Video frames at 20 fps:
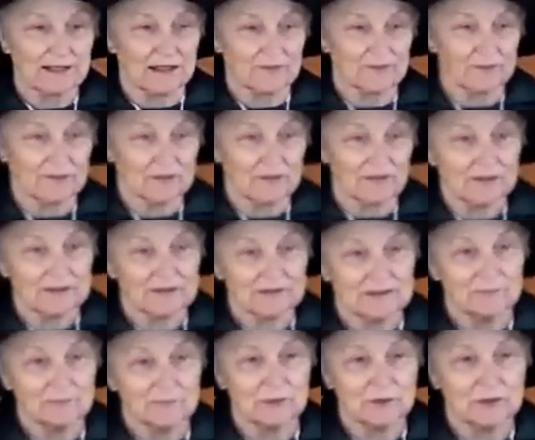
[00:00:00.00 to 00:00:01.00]
I forgot
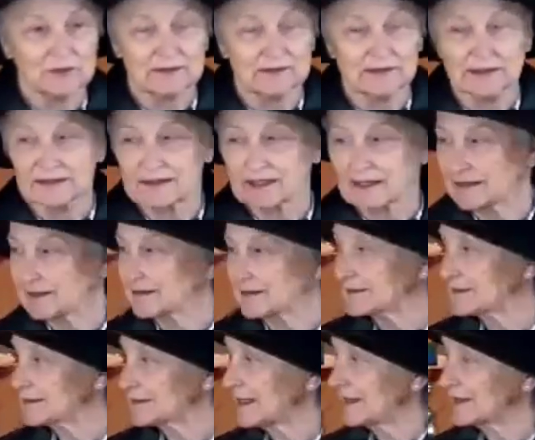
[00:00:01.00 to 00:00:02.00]
the birthday
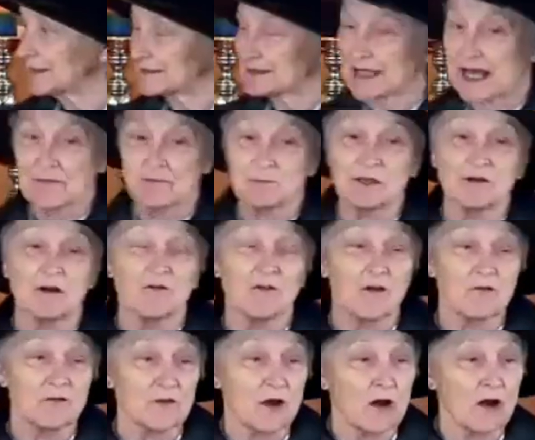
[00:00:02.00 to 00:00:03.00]
candles. Yes, happy
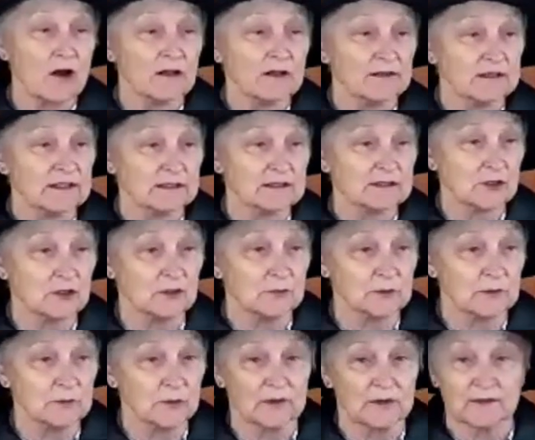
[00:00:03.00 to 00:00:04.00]
for all the
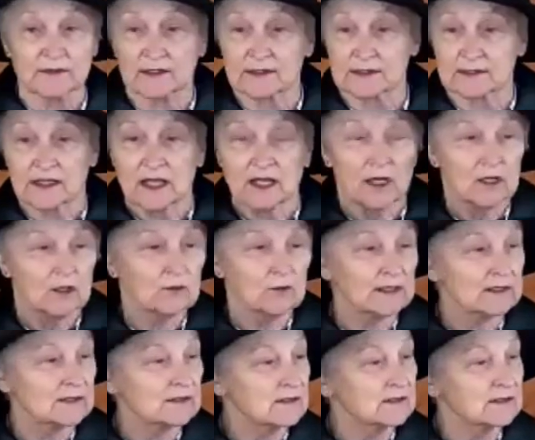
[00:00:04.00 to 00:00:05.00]
October birthdays. Who
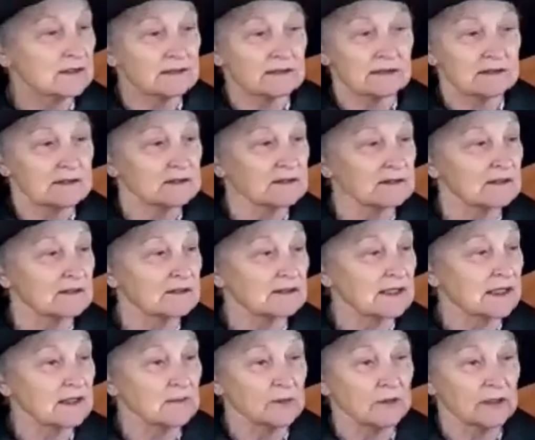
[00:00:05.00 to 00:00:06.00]
else is
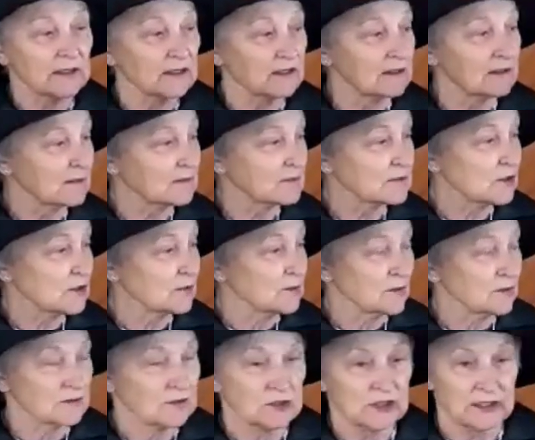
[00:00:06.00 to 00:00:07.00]
celebrating in
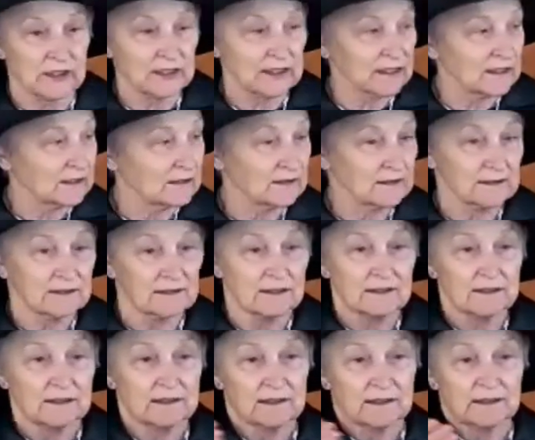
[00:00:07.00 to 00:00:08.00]
October? Jerry?
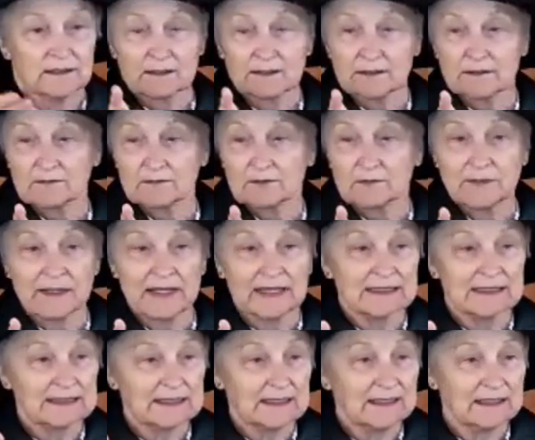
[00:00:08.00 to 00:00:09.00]

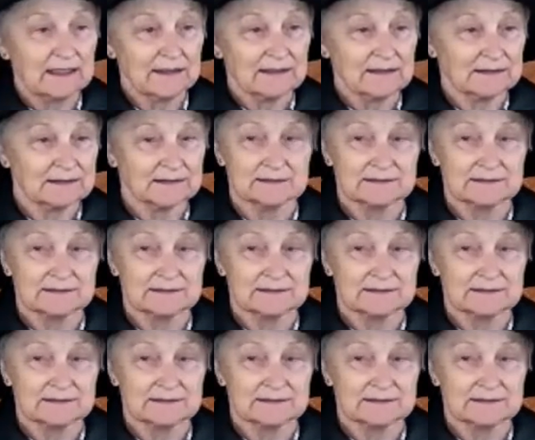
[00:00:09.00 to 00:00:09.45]
Rebecca?